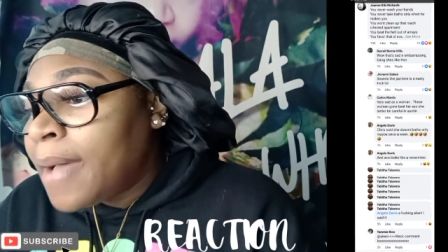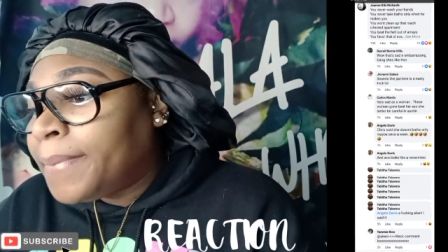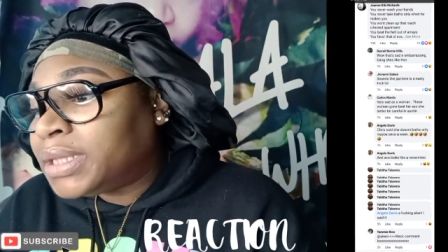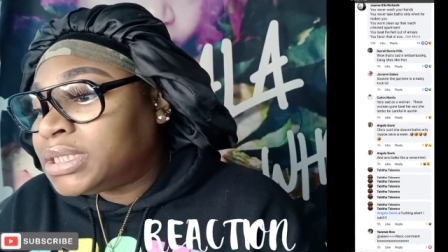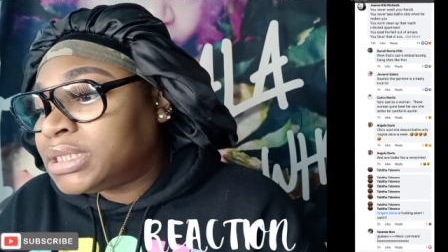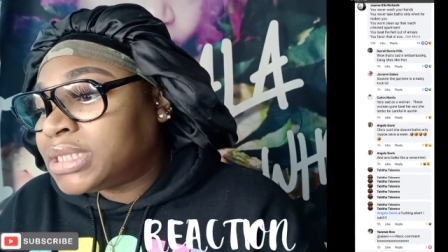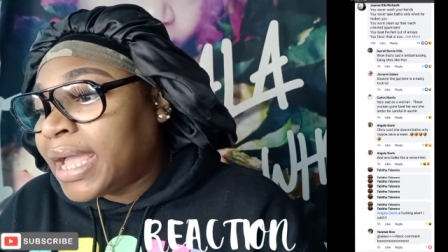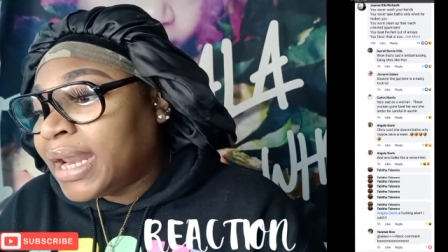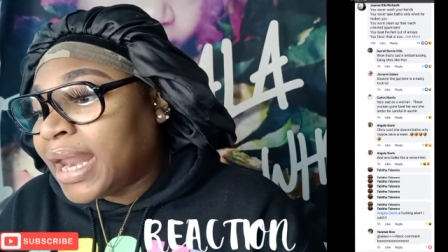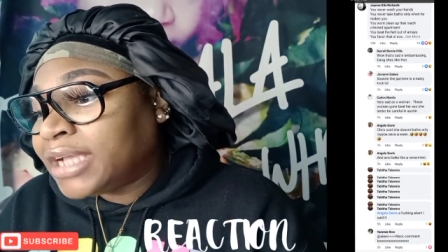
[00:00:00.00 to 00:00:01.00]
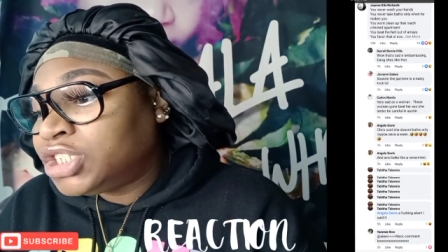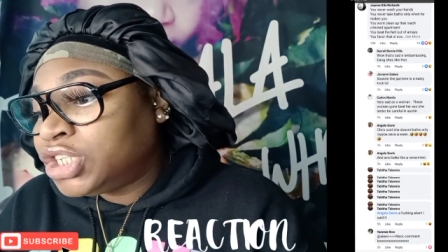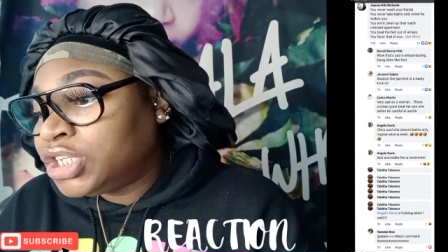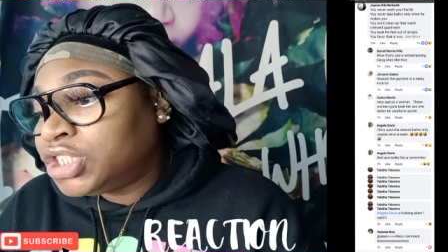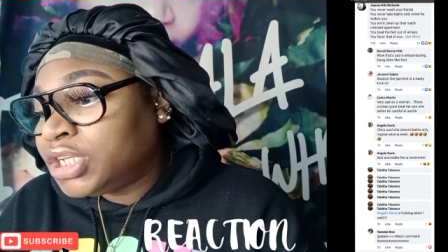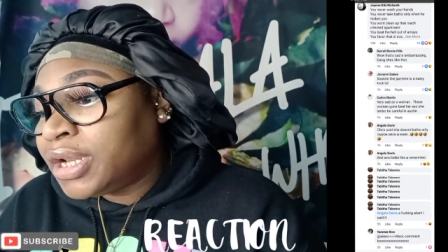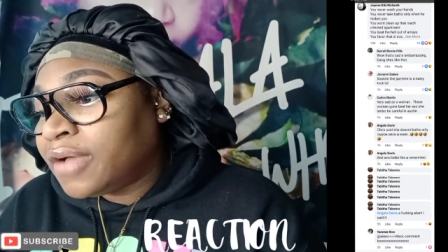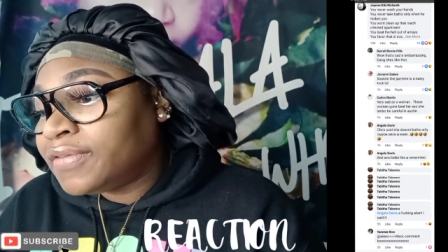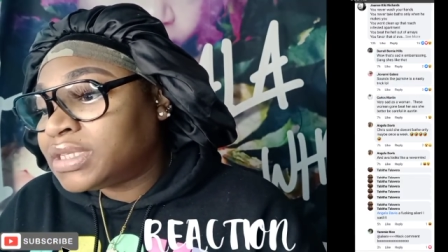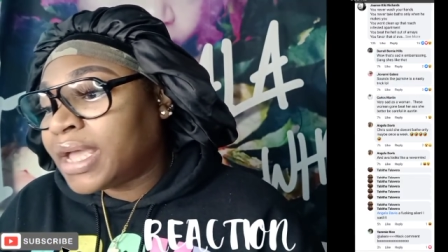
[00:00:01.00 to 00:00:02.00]
But to say like shit, she
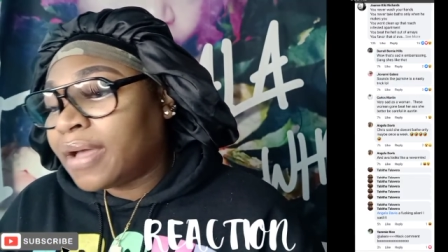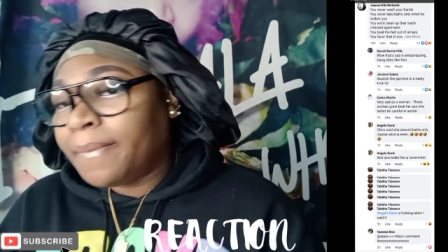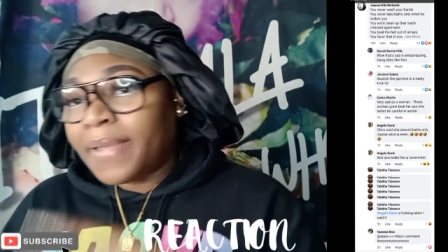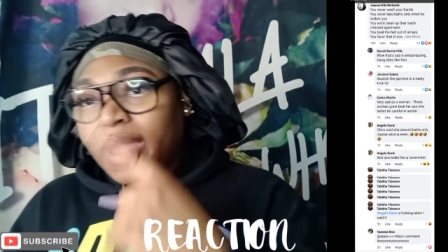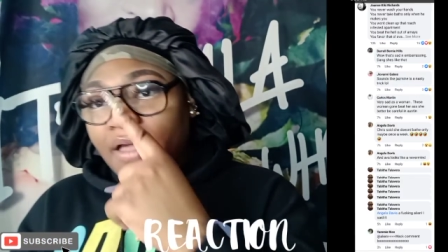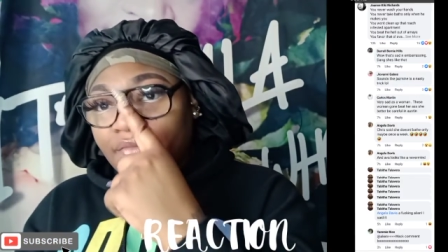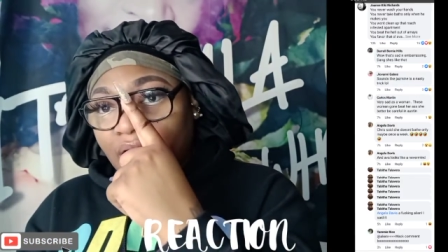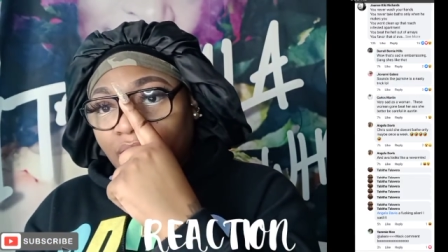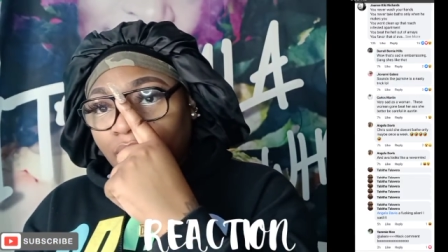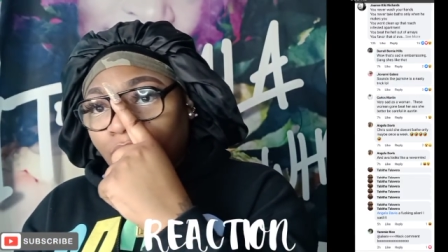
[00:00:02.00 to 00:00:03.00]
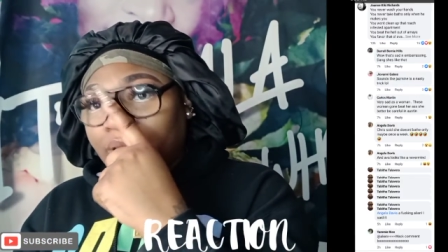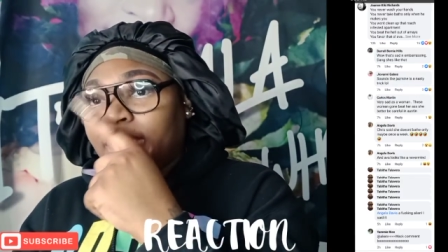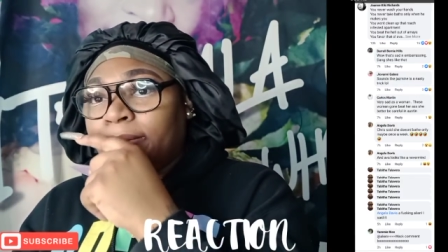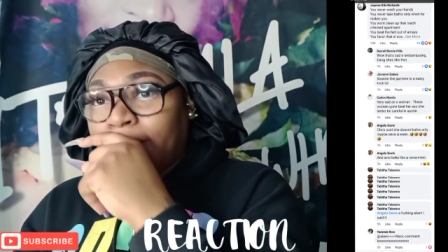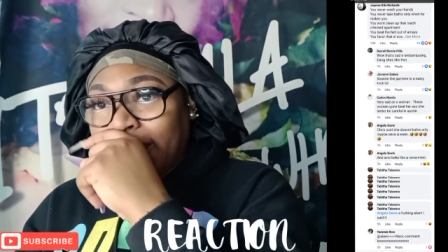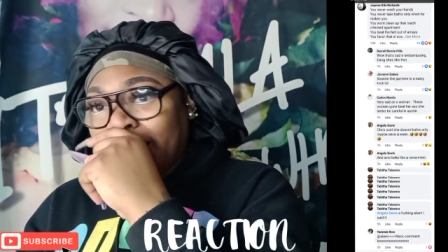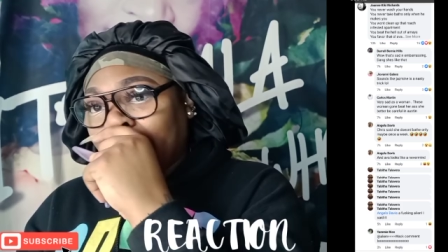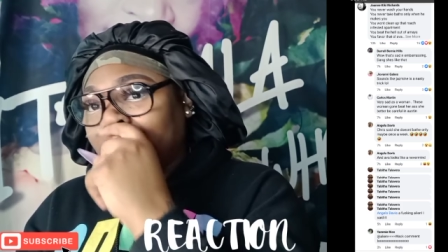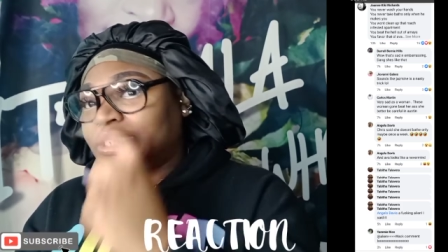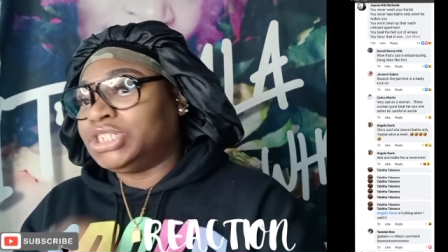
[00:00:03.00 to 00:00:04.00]
never take a bath only when he make
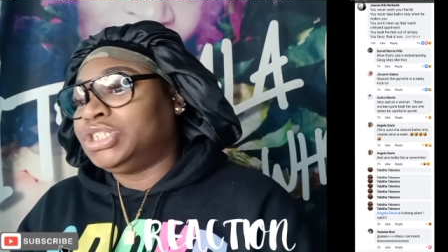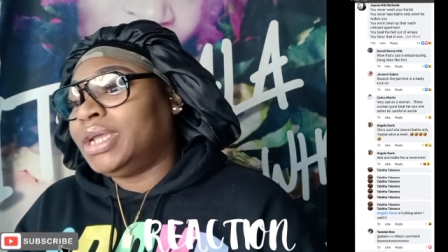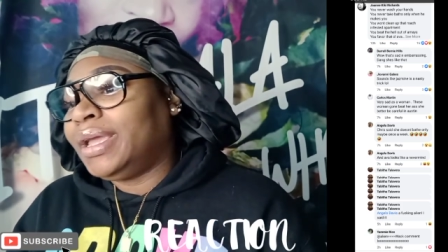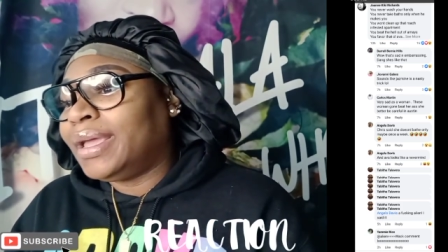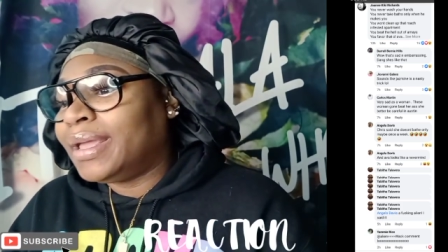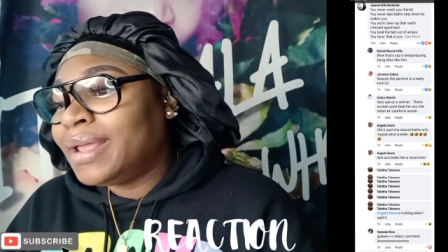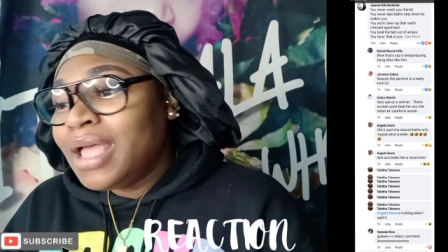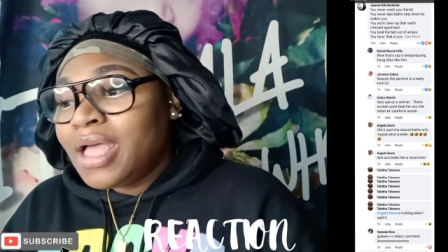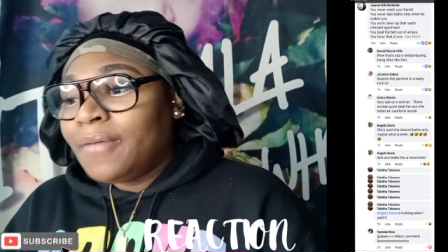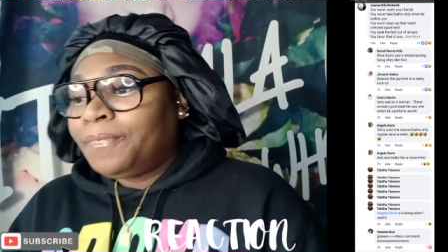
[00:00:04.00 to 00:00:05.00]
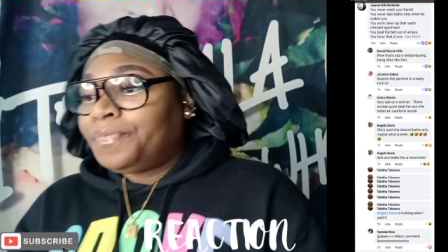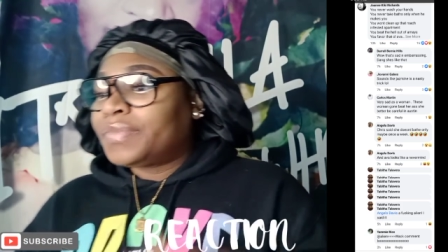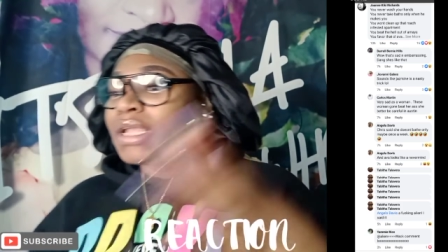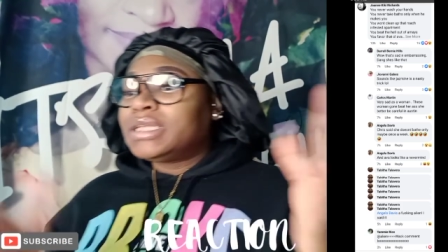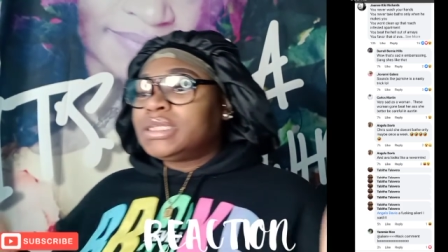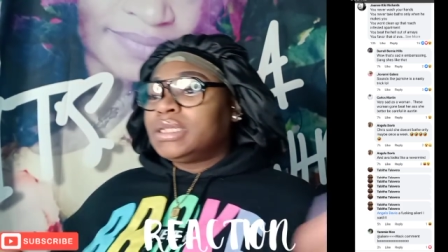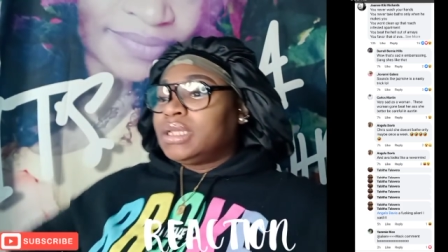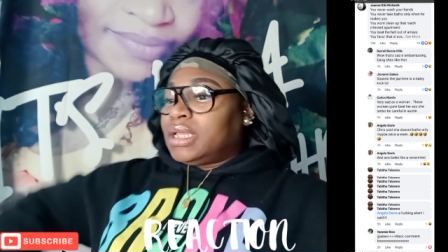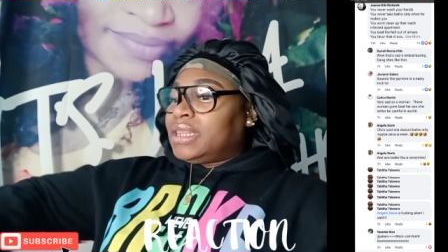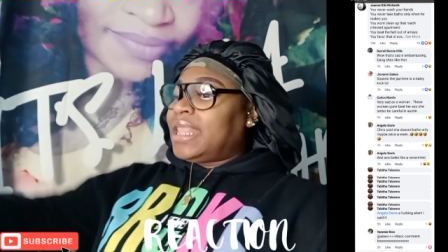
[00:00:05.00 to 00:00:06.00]
her, shit
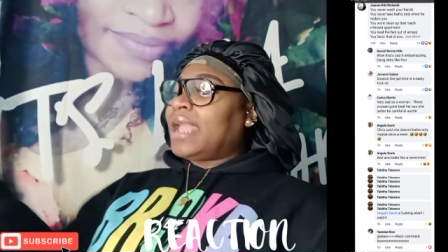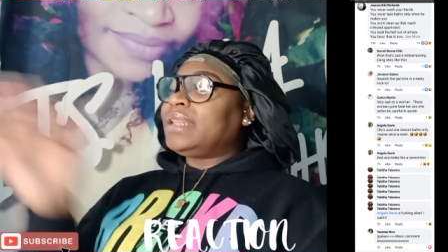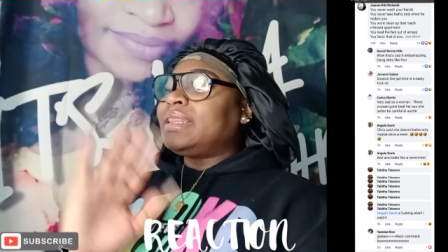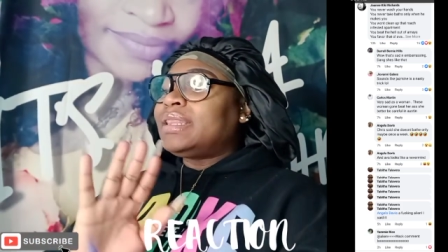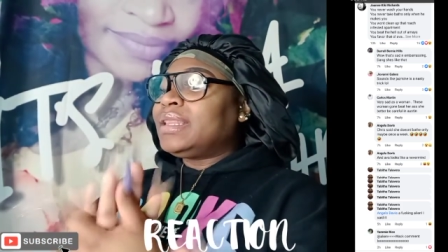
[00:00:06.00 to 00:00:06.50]
that